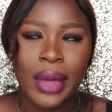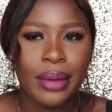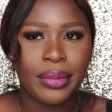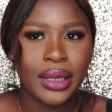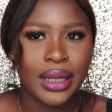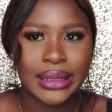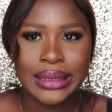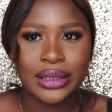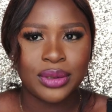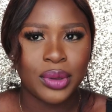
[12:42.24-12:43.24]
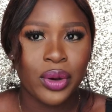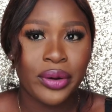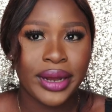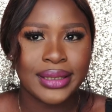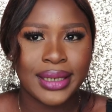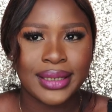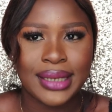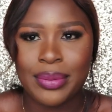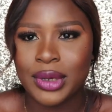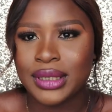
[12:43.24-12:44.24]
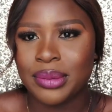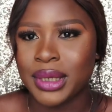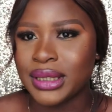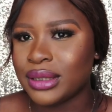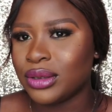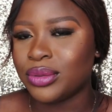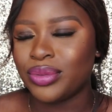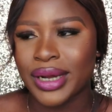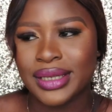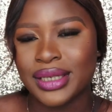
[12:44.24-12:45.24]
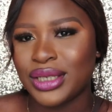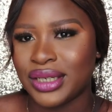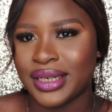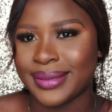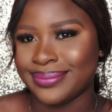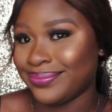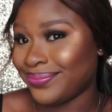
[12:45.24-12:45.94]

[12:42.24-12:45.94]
I mean, I stand to be corrected, I'm not a medical practitioner.